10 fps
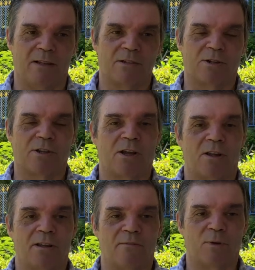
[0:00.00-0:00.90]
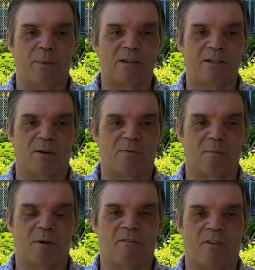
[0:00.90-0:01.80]
So they got the information off
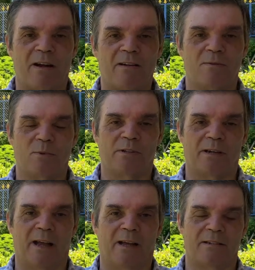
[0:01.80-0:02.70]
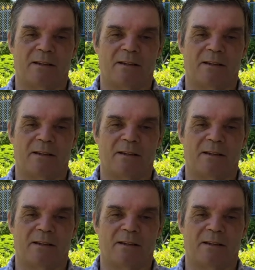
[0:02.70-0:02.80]
of my friend with regard